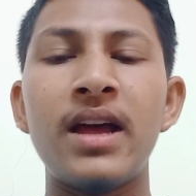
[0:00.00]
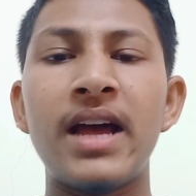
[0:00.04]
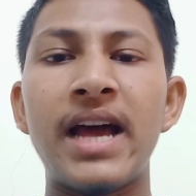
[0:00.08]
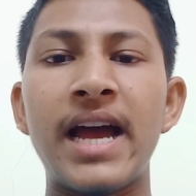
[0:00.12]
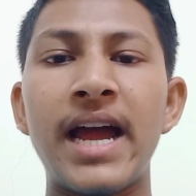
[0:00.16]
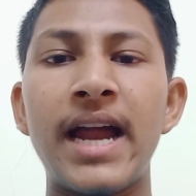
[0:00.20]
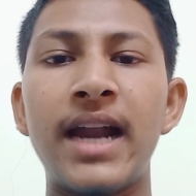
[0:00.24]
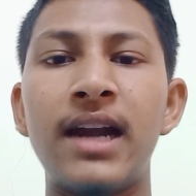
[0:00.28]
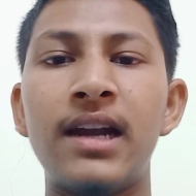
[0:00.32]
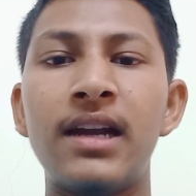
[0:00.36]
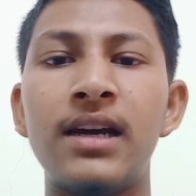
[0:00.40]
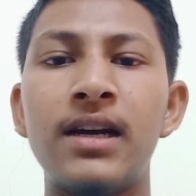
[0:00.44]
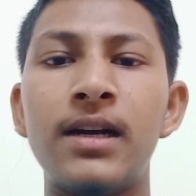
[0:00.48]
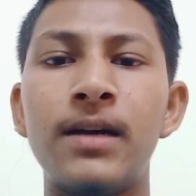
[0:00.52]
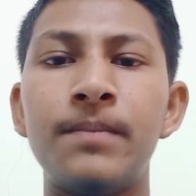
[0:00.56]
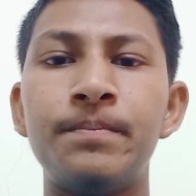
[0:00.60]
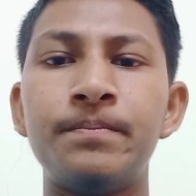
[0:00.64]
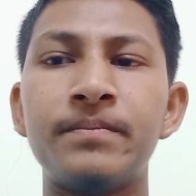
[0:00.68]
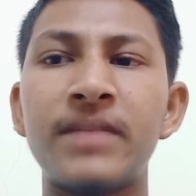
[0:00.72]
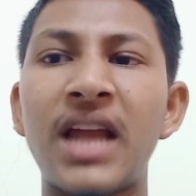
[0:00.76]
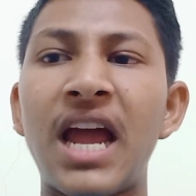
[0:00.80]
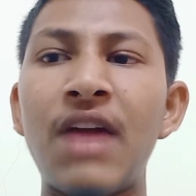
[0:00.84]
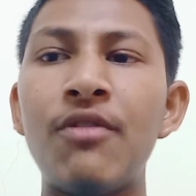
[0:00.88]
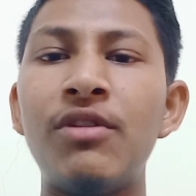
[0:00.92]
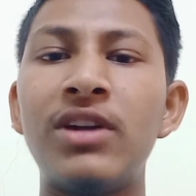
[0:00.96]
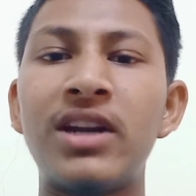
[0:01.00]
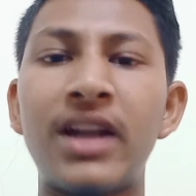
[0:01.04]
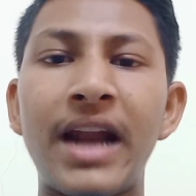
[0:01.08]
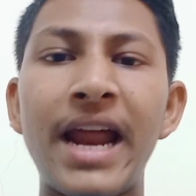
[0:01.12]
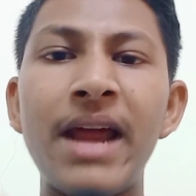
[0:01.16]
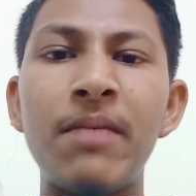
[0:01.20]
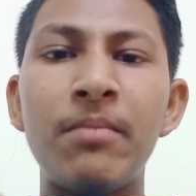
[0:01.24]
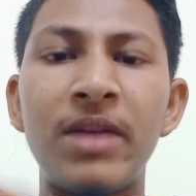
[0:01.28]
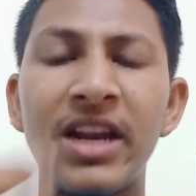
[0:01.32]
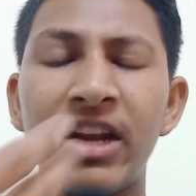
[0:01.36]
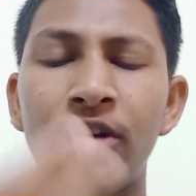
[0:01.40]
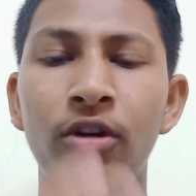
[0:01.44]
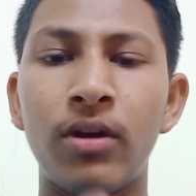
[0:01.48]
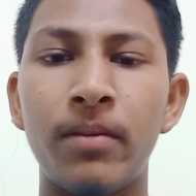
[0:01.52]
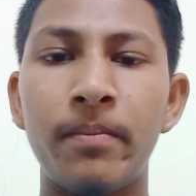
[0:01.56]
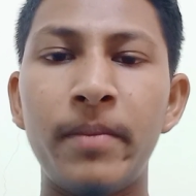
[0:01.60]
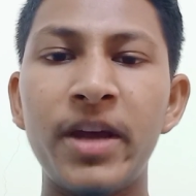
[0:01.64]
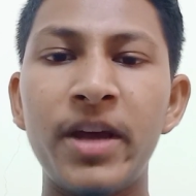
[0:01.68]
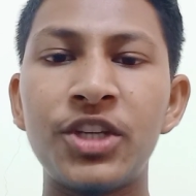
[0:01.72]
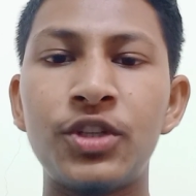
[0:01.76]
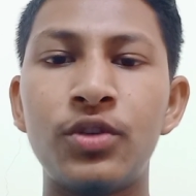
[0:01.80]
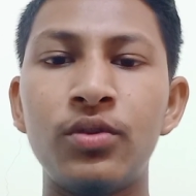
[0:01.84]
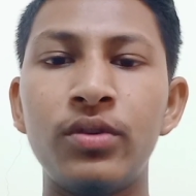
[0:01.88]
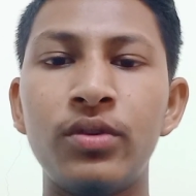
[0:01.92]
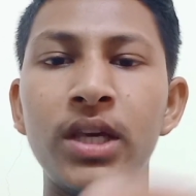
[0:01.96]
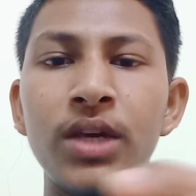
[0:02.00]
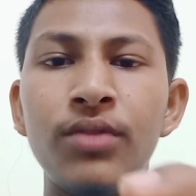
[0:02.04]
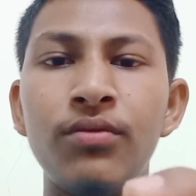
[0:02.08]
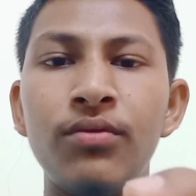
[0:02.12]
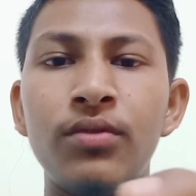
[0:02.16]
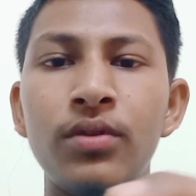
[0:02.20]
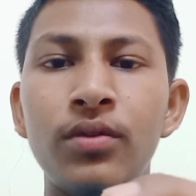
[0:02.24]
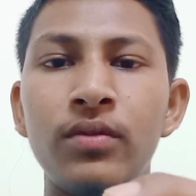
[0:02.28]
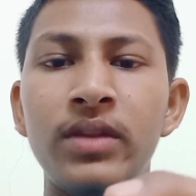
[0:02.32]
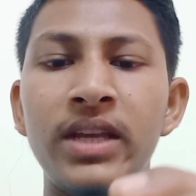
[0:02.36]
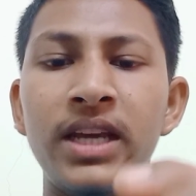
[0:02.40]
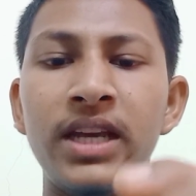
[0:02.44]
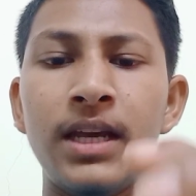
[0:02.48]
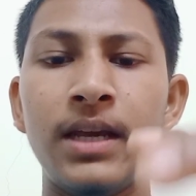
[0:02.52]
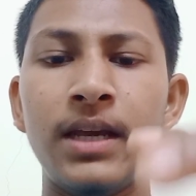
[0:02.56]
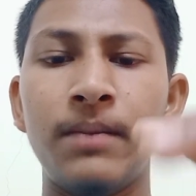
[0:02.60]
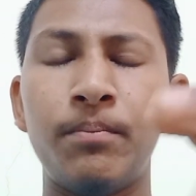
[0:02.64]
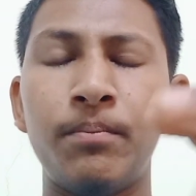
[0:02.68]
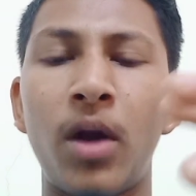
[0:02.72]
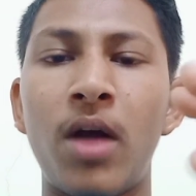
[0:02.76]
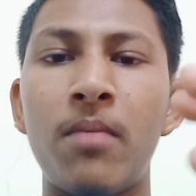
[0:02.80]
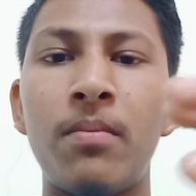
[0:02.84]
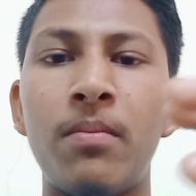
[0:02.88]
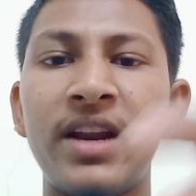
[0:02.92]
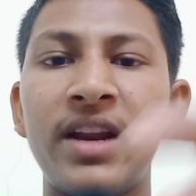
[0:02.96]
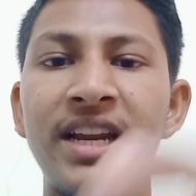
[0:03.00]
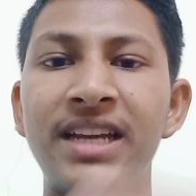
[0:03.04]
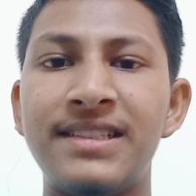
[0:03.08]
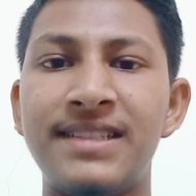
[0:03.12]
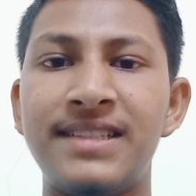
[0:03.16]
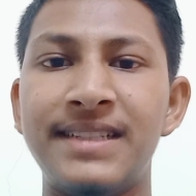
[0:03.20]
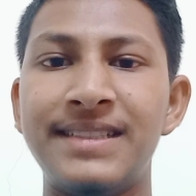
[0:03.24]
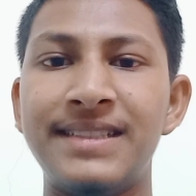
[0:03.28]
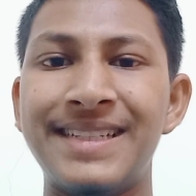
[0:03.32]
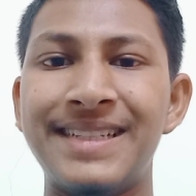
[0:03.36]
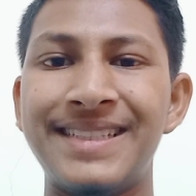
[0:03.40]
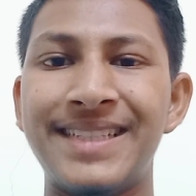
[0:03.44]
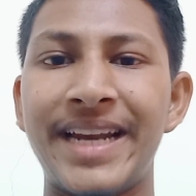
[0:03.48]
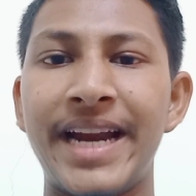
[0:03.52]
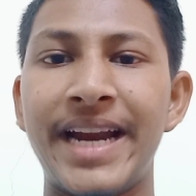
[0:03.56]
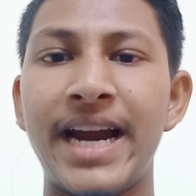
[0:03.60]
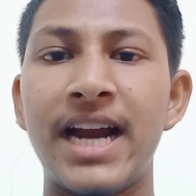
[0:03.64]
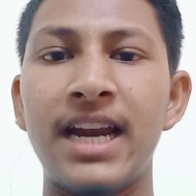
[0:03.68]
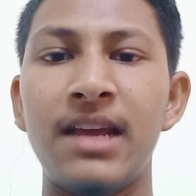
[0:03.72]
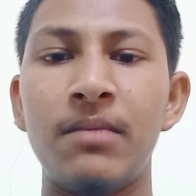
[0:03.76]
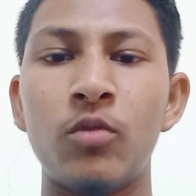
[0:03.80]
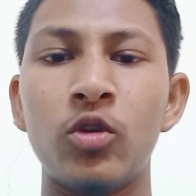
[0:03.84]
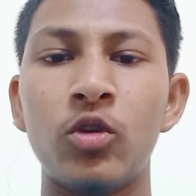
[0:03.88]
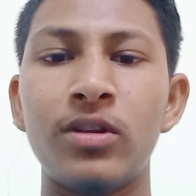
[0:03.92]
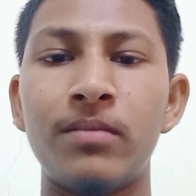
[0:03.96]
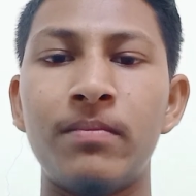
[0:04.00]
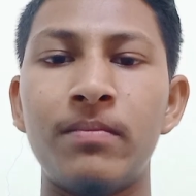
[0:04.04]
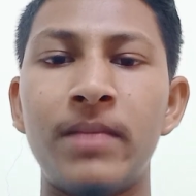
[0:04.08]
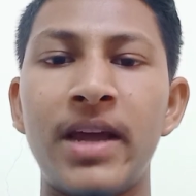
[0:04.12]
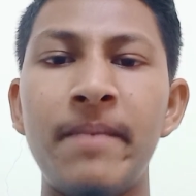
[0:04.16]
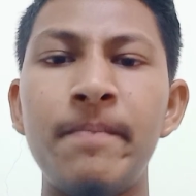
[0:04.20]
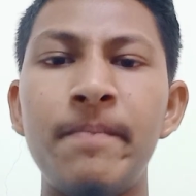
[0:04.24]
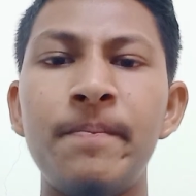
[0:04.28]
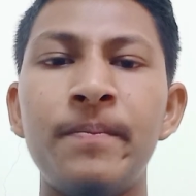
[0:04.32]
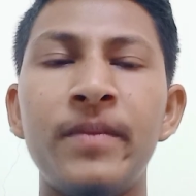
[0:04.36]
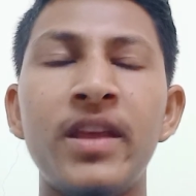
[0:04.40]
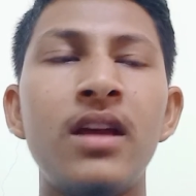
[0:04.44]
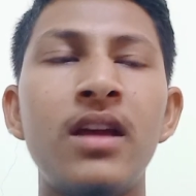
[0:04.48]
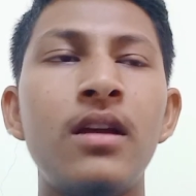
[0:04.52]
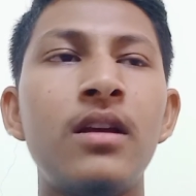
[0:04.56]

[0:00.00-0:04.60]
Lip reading: and I will try my level best to give you the proper instances regarding both of them.